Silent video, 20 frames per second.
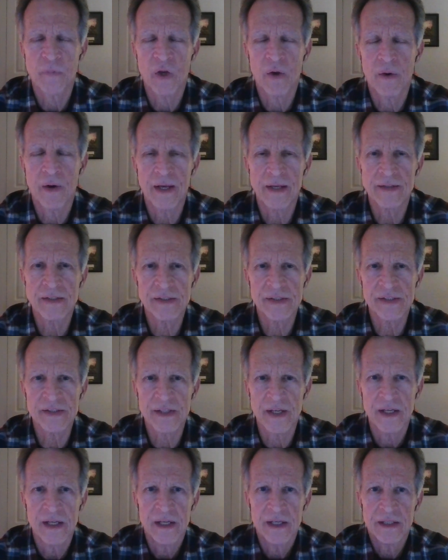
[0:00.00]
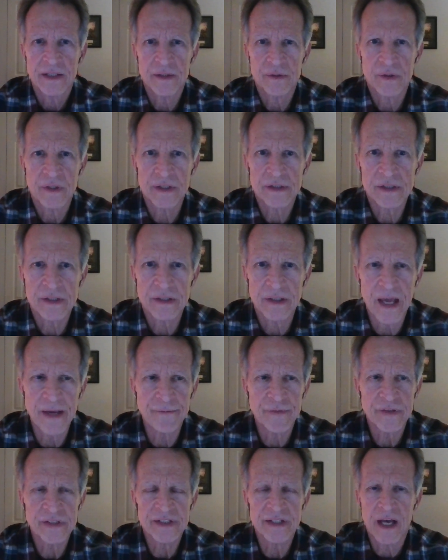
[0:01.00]
All right, this is a, this
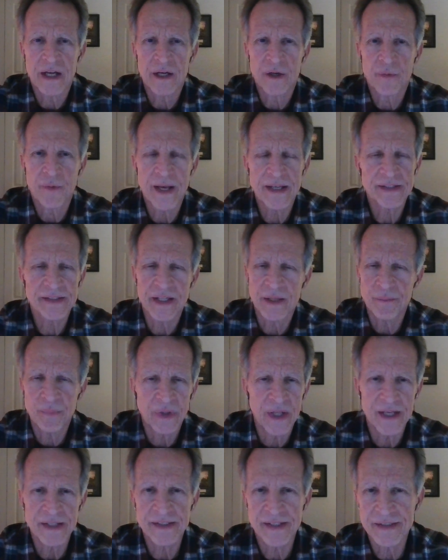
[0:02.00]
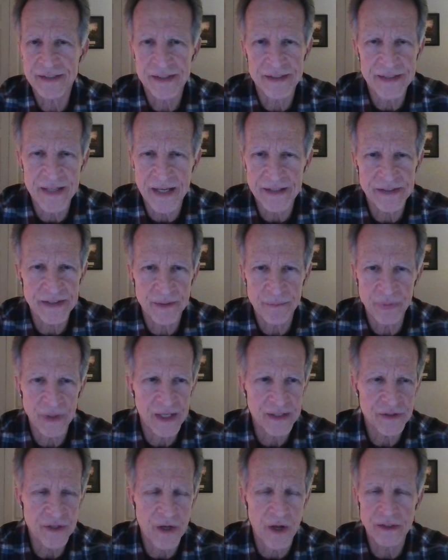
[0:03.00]
life is not a resting place; it's a testing
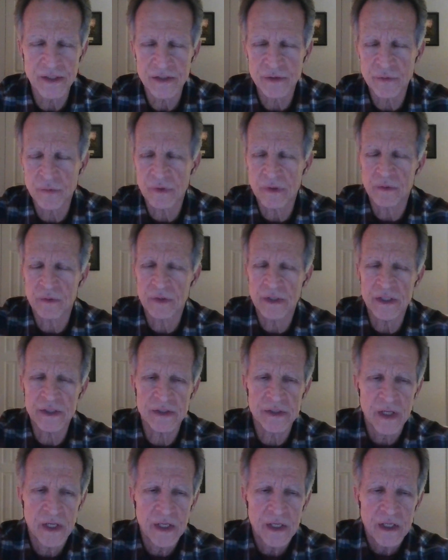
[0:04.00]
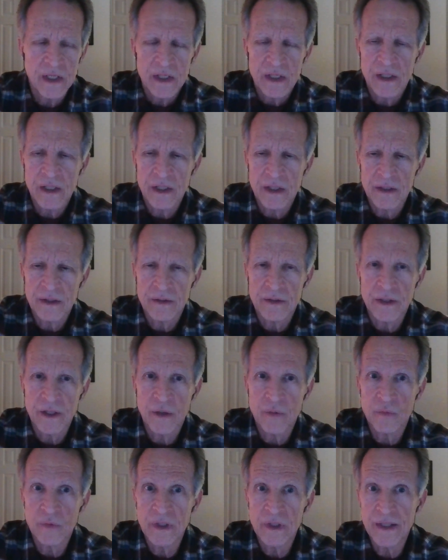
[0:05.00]
place. All these these uh, you
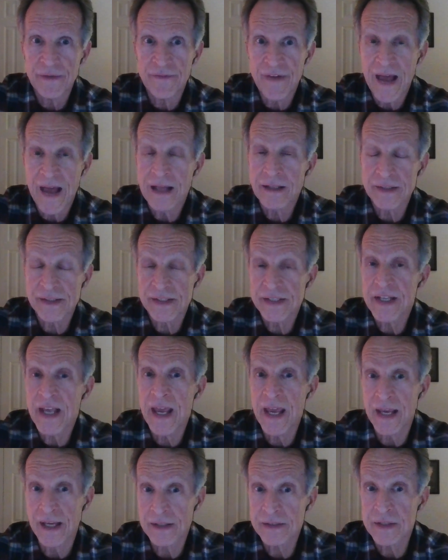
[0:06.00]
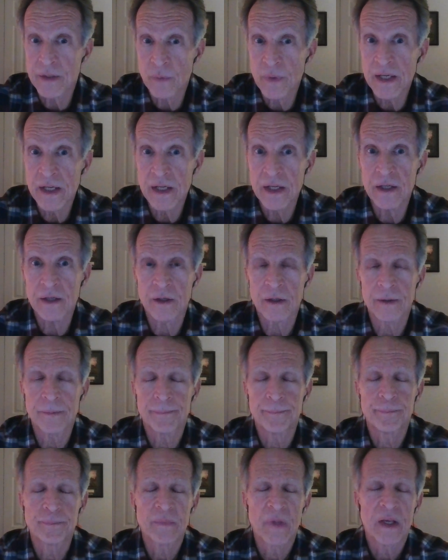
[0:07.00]
know really valid sayings that we hear,
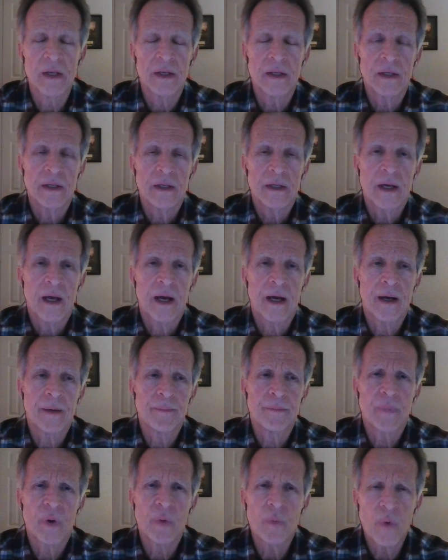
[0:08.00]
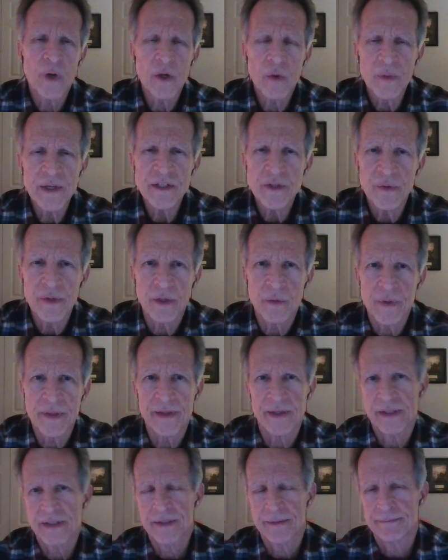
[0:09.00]
um, but what are we doing with
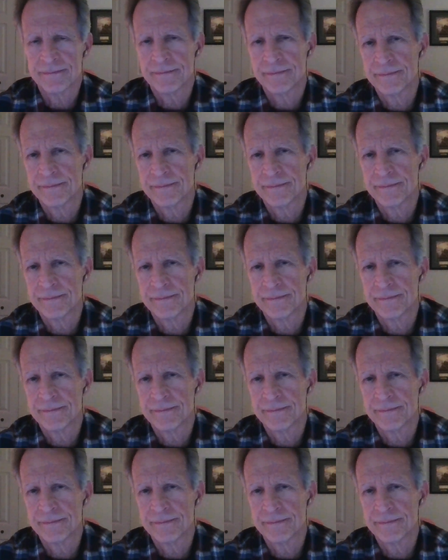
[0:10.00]
it?